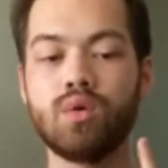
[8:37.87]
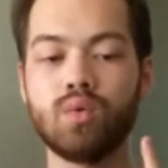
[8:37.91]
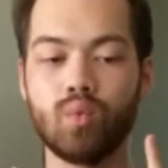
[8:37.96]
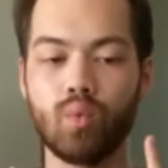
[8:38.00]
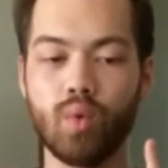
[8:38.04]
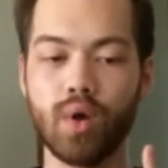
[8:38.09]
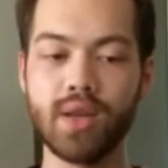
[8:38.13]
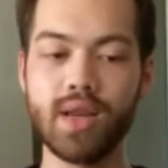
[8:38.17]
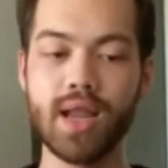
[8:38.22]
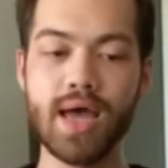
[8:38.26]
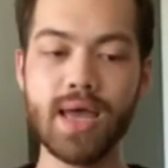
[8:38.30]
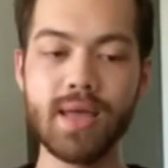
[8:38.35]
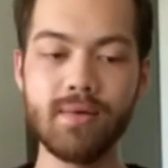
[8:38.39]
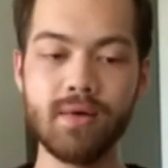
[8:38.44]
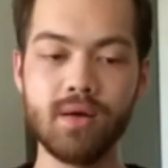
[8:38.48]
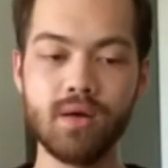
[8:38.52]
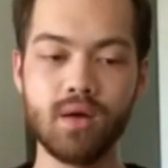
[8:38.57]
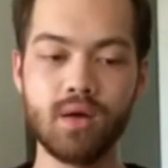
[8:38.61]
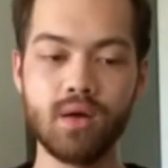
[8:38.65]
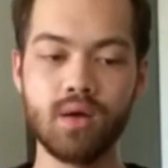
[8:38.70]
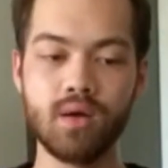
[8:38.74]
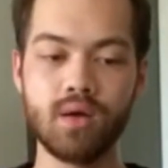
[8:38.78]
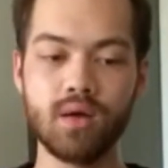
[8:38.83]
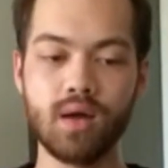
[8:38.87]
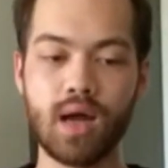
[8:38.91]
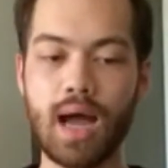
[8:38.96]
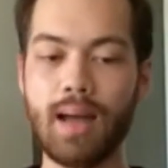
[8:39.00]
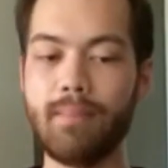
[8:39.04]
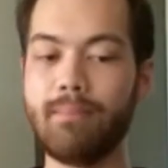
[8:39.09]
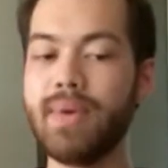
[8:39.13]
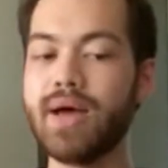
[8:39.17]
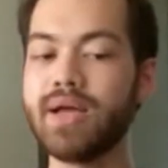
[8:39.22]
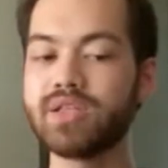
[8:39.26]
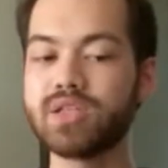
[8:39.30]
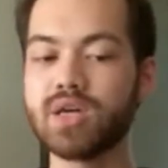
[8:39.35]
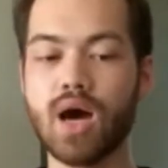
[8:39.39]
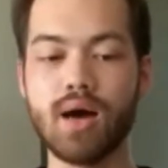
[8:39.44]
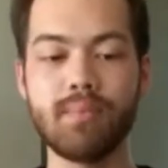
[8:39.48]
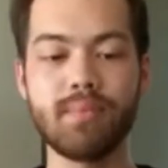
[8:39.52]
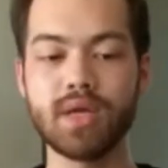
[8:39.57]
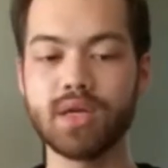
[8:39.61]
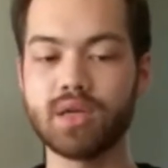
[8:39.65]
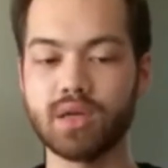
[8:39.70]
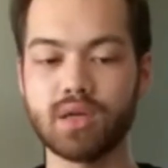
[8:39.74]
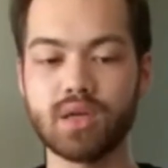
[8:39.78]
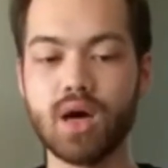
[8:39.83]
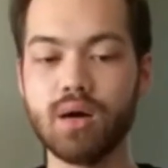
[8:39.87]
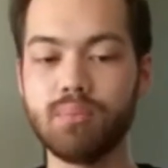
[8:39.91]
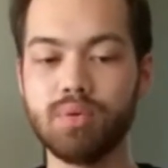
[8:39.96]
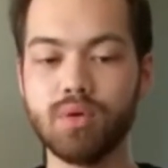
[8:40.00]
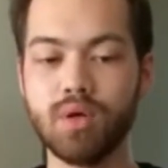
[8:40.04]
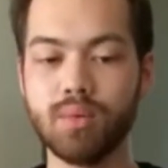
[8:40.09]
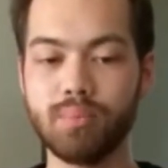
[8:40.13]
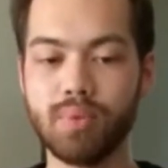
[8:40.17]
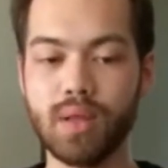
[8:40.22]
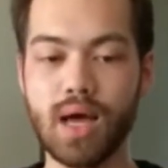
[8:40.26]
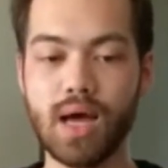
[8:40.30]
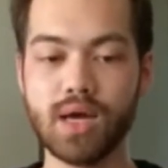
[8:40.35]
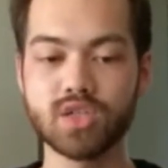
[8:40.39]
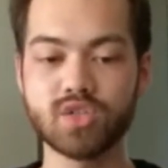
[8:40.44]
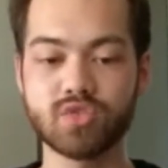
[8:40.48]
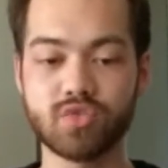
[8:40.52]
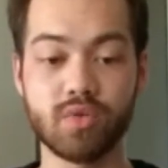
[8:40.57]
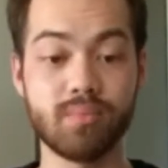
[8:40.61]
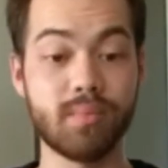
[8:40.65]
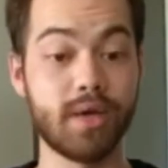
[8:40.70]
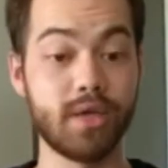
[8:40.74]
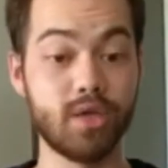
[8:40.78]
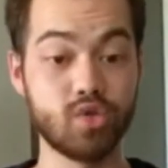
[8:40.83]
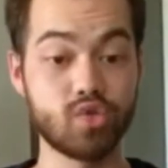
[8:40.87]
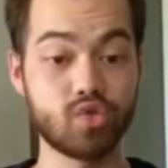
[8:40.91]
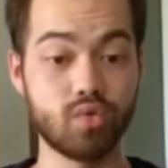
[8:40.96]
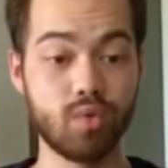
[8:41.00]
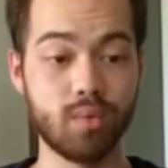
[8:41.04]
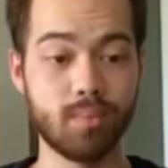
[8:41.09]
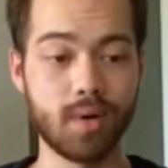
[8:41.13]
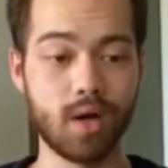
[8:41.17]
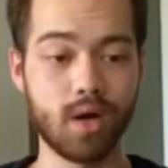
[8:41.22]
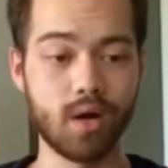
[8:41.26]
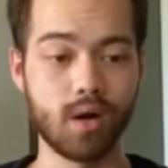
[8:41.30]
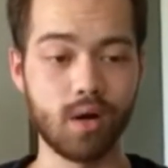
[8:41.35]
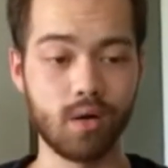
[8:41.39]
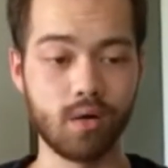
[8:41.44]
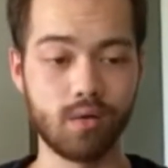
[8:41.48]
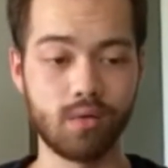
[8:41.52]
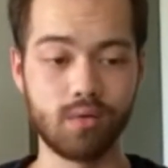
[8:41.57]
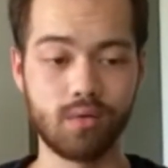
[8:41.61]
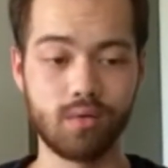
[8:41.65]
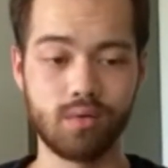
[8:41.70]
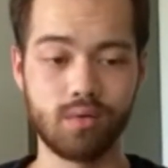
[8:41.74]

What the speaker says: One night, I met Dominic a couple of blocks from my usual bar.